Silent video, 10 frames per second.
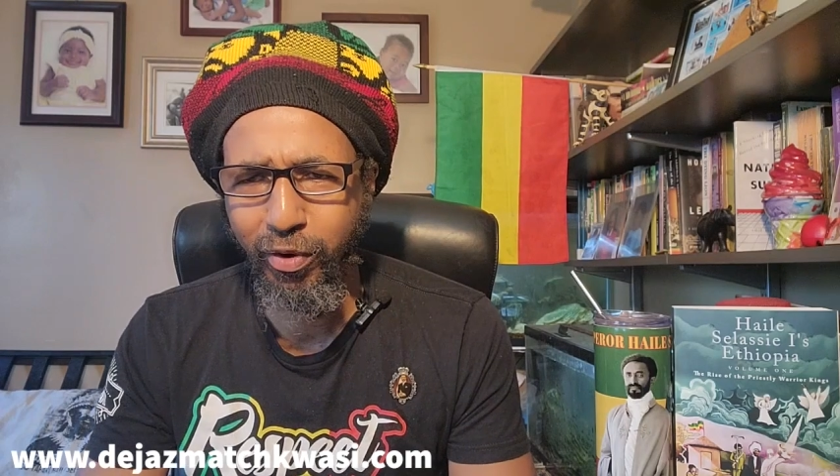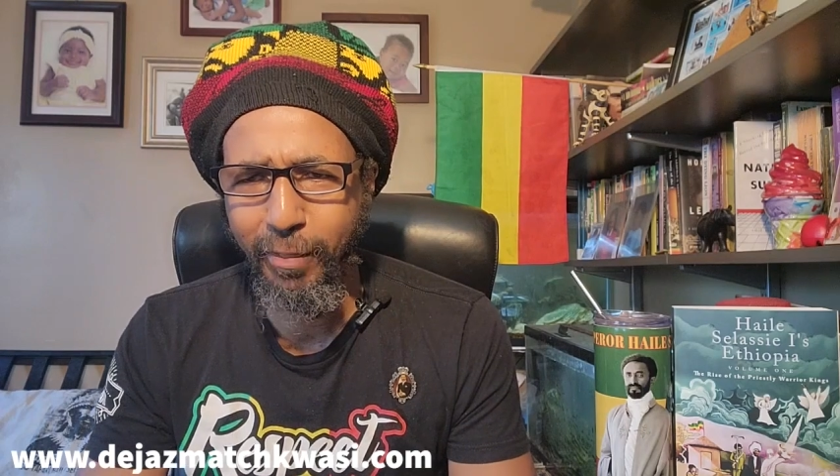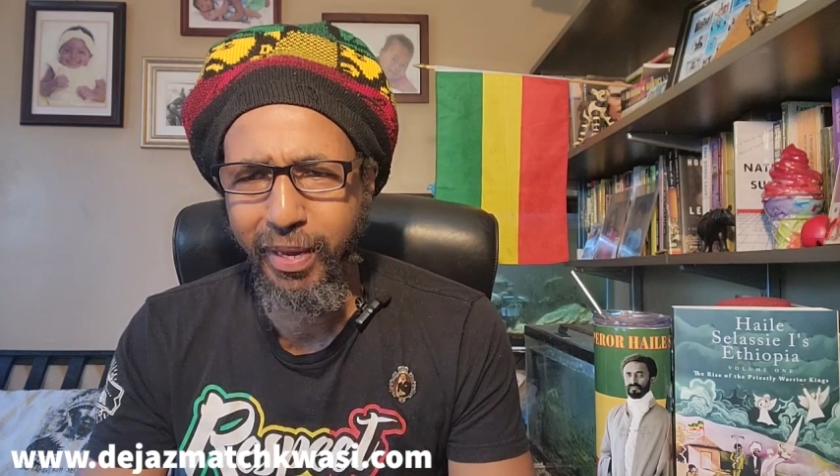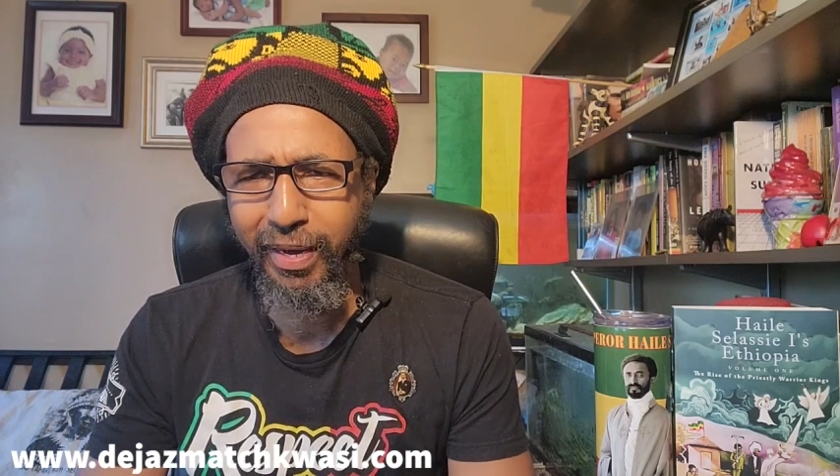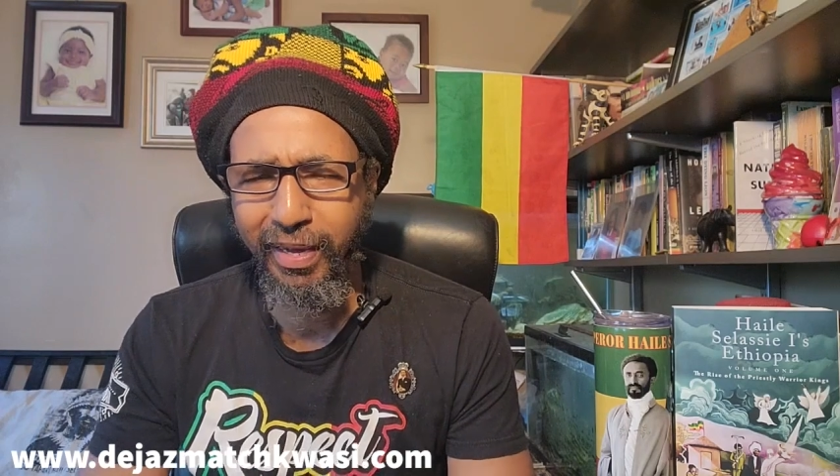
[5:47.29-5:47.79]
would
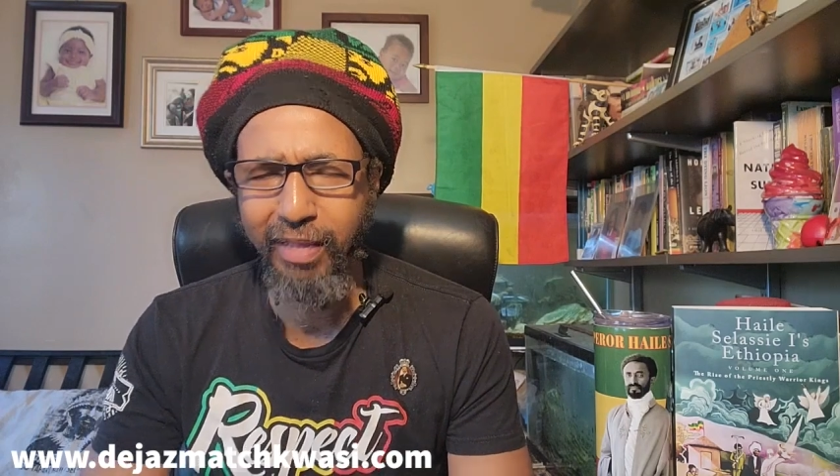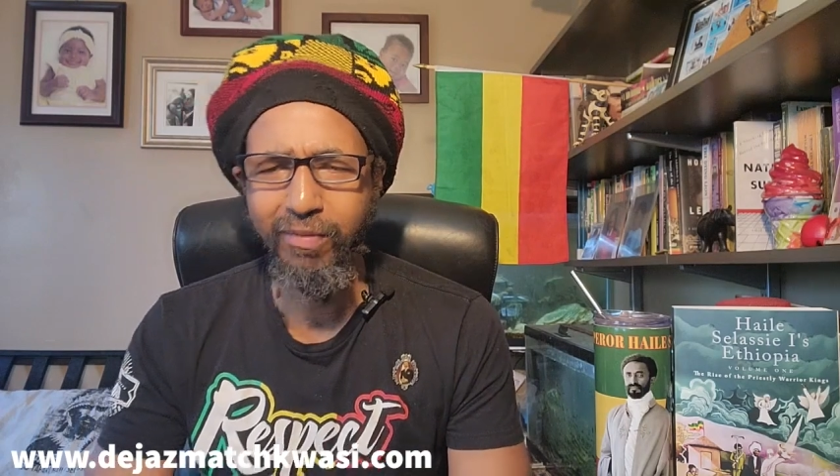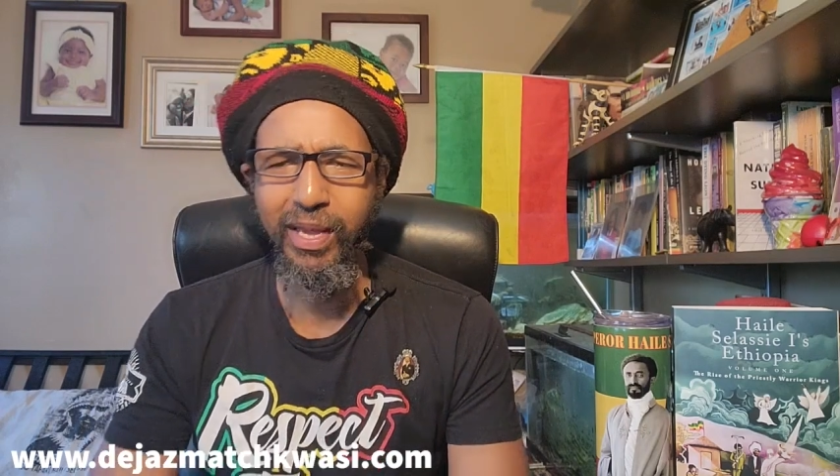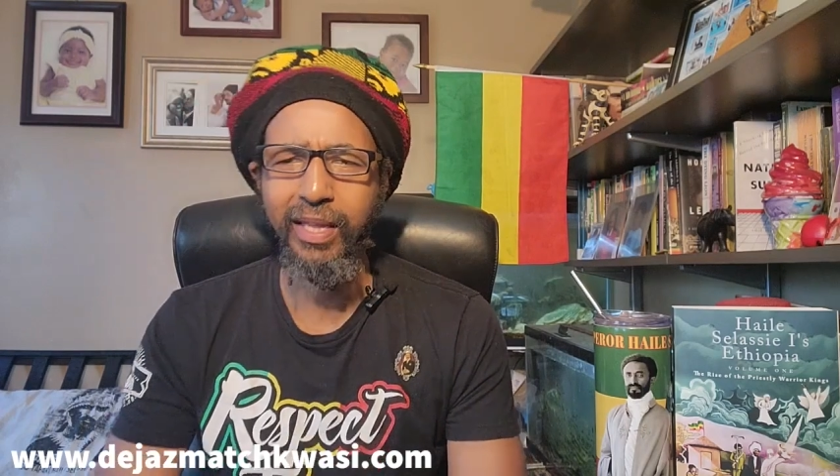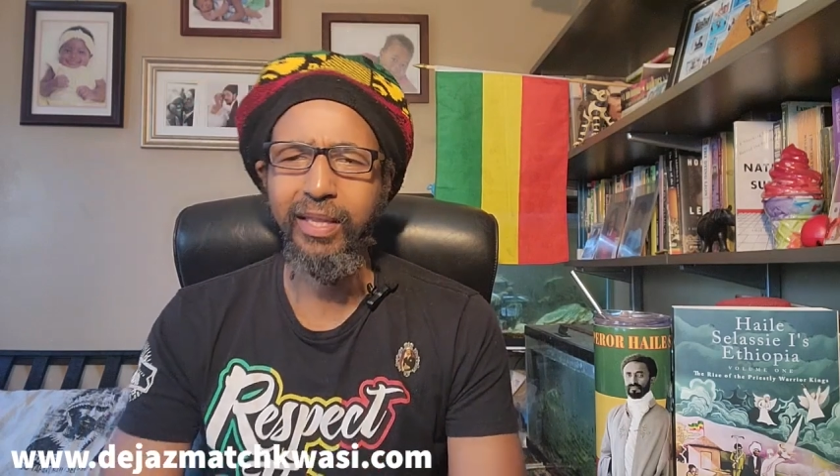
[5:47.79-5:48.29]
have been
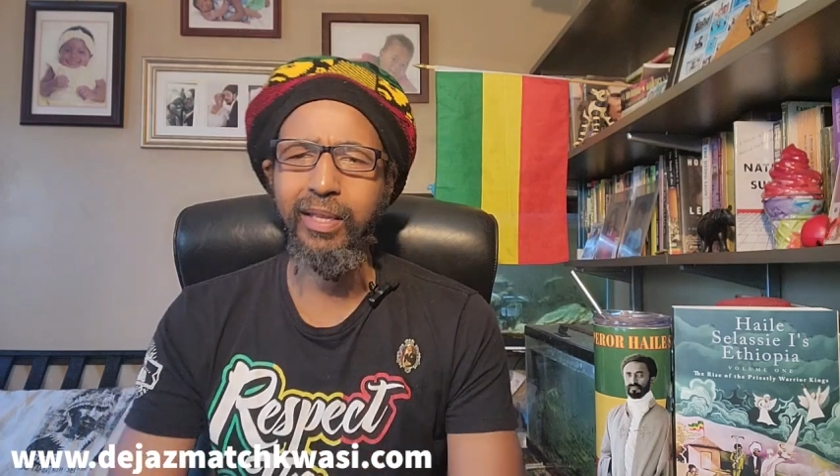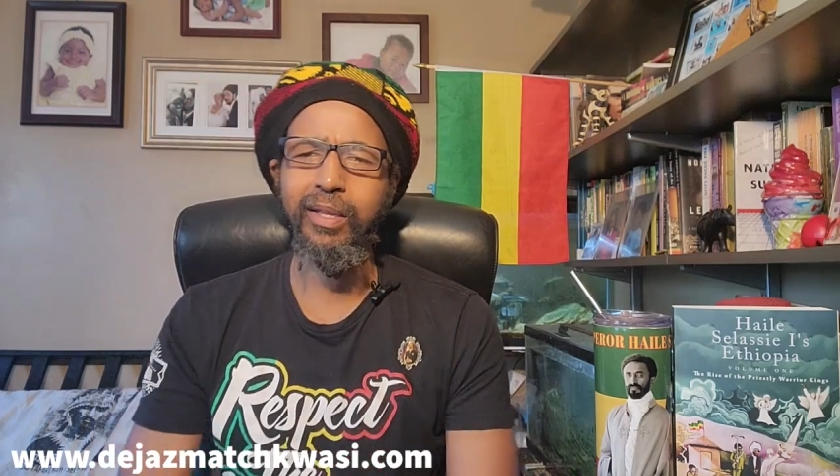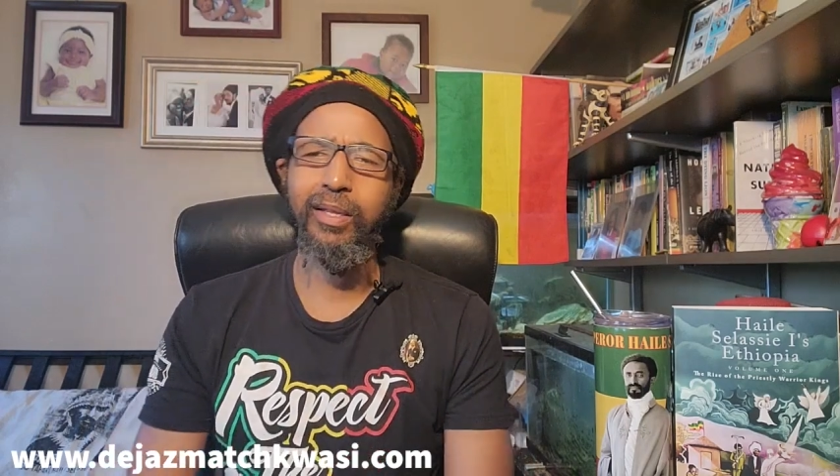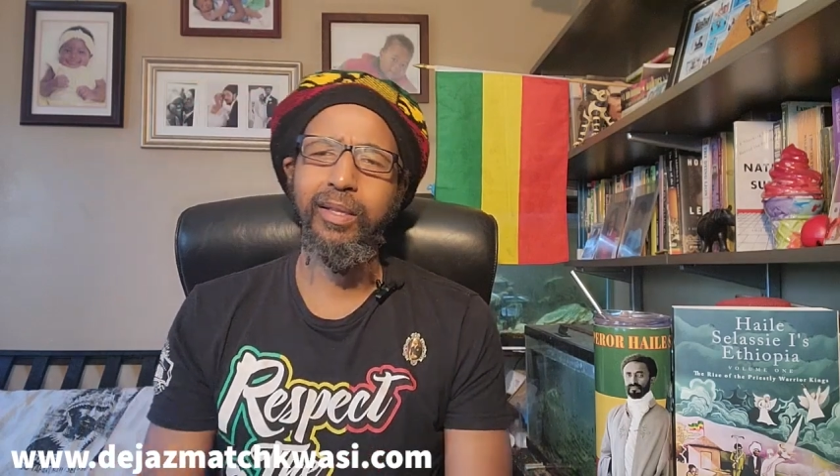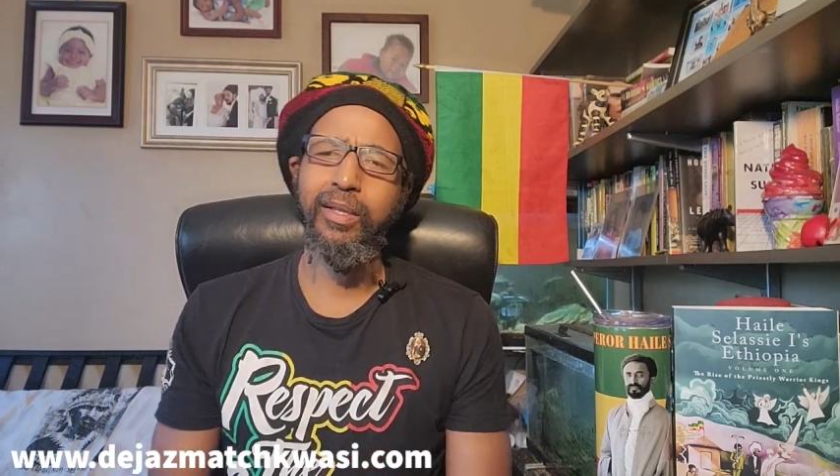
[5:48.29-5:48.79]
alleviated?